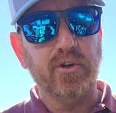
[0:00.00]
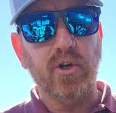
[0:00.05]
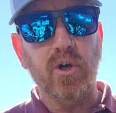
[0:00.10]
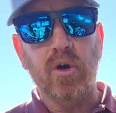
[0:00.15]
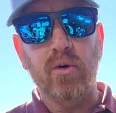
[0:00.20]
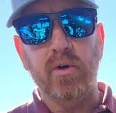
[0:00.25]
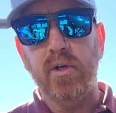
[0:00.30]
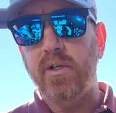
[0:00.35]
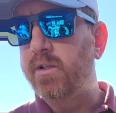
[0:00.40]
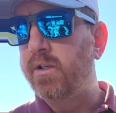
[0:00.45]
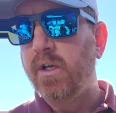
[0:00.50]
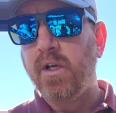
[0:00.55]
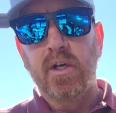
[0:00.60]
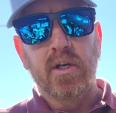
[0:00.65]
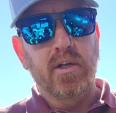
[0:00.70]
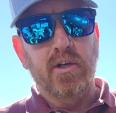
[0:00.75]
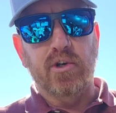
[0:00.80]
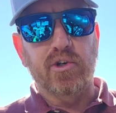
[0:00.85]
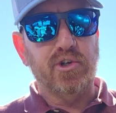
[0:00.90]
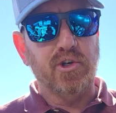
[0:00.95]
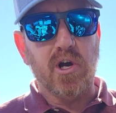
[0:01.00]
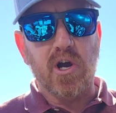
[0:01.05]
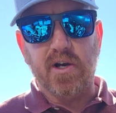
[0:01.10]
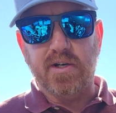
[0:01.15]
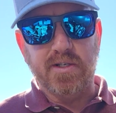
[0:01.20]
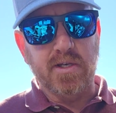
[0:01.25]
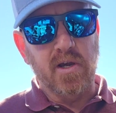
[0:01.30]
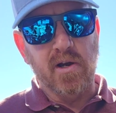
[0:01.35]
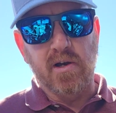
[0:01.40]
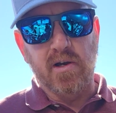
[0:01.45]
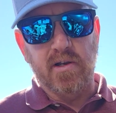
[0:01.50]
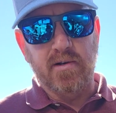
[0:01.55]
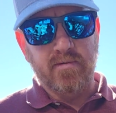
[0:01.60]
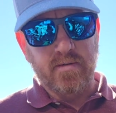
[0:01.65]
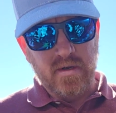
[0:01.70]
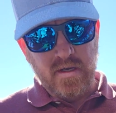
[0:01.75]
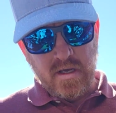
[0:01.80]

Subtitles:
are going, your shock's gone.